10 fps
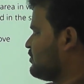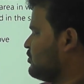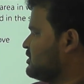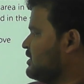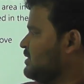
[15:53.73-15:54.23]

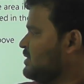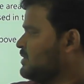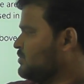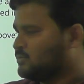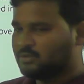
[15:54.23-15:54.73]
Question in the year
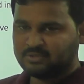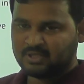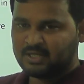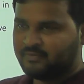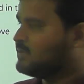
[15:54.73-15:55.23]
2011